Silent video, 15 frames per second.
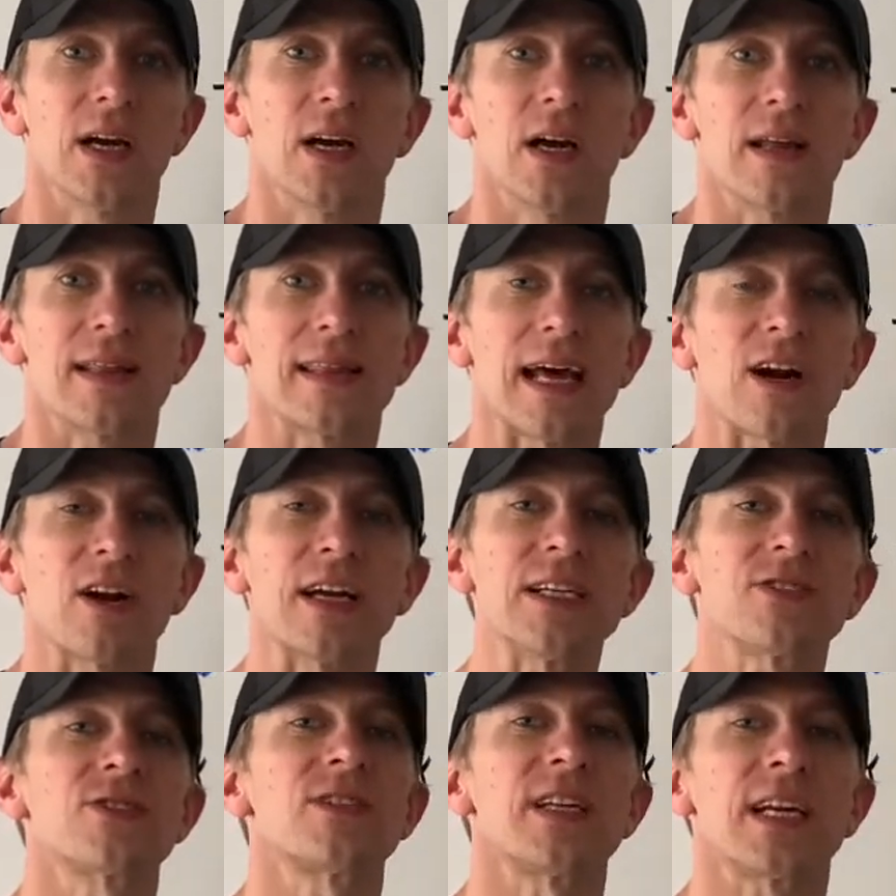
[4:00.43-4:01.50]
that are
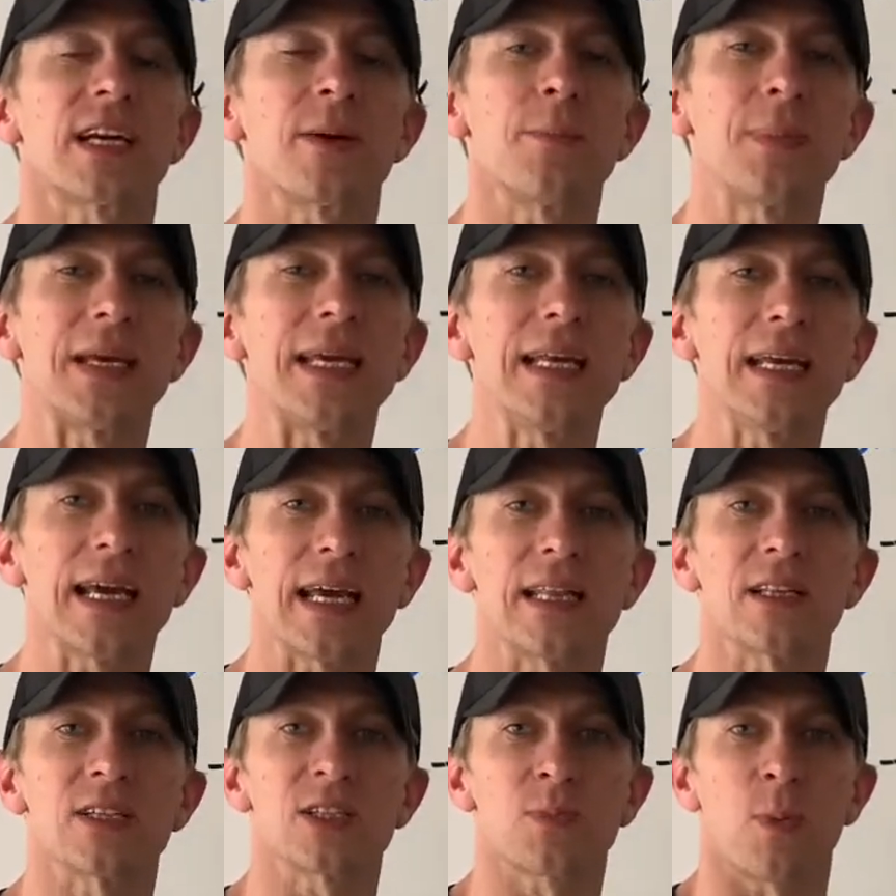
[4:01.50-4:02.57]
interested in competing in
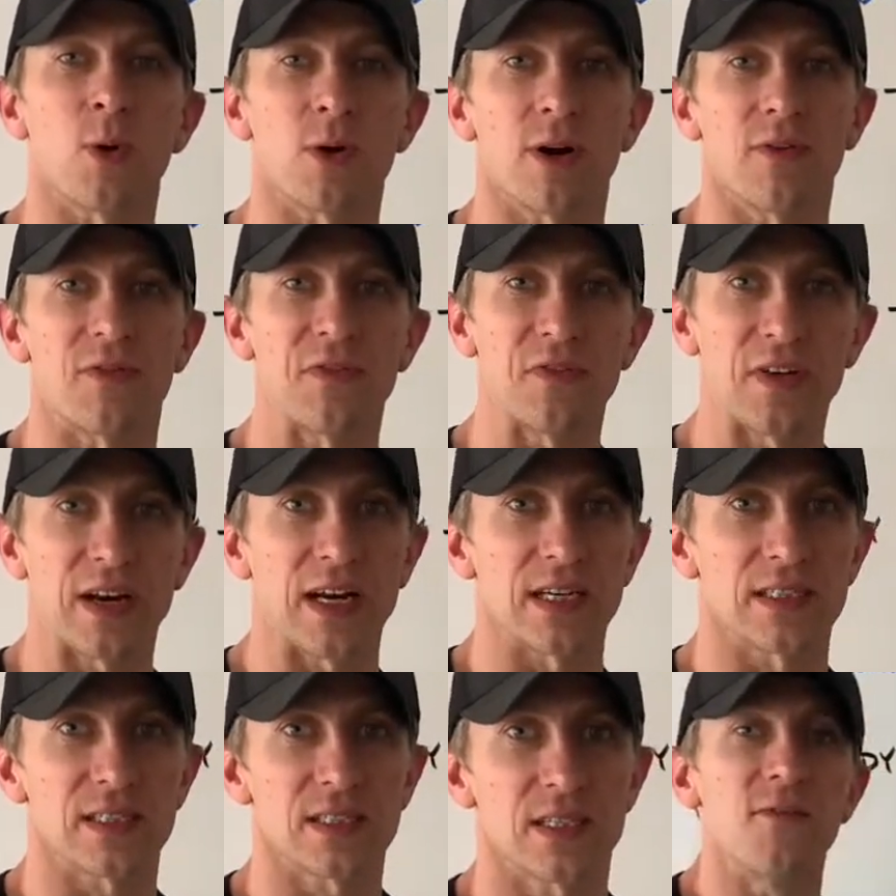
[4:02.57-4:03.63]
the sport of
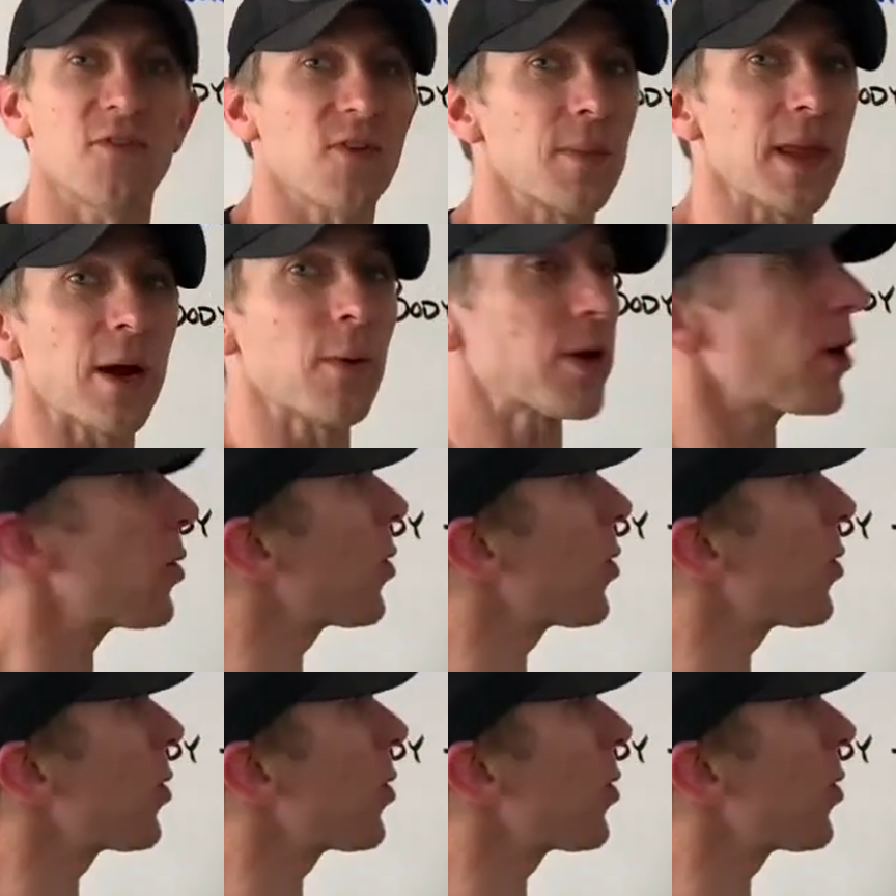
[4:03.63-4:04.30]
fitness. From there, we go to